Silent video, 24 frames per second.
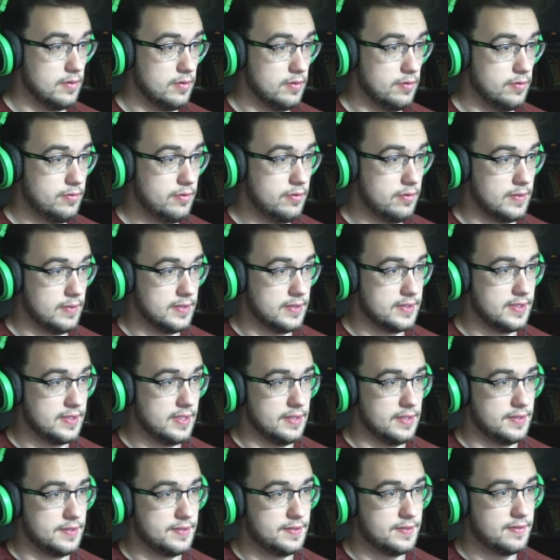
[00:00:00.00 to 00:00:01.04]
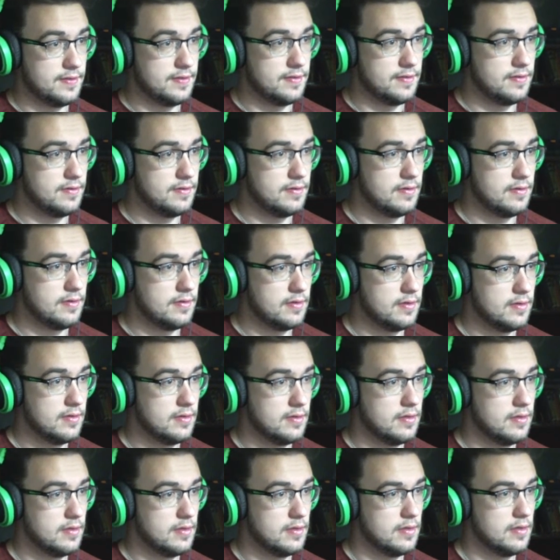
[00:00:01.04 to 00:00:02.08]
Ooh, what's this?
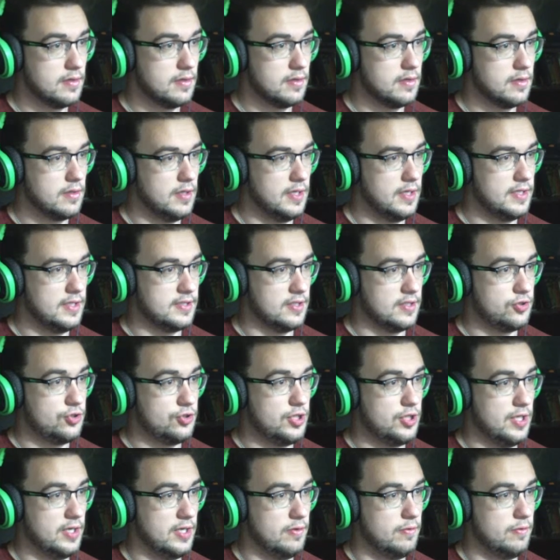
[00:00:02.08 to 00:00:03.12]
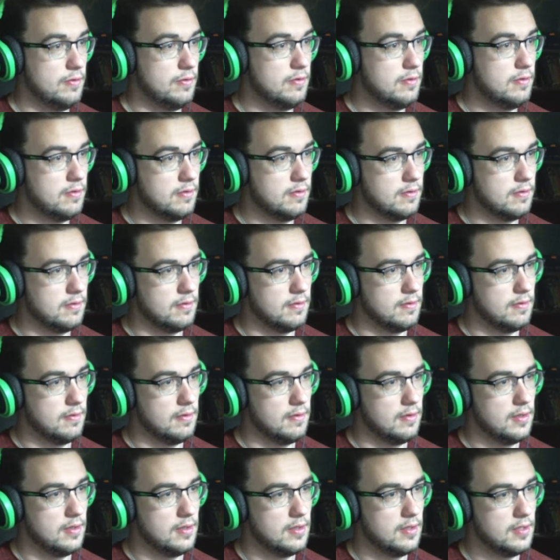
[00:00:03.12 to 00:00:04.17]
It's a
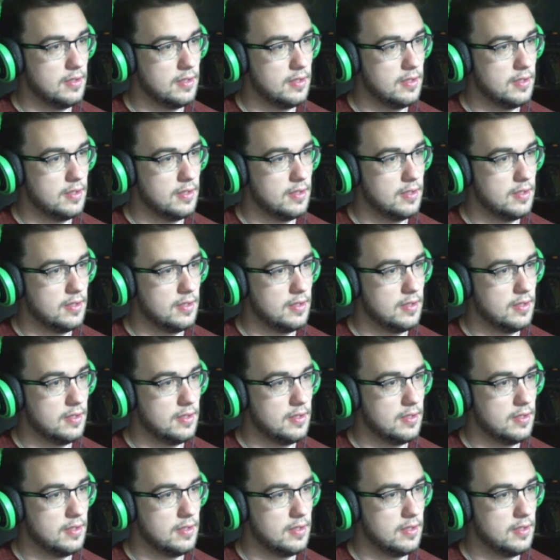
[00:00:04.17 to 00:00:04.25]
Ooh.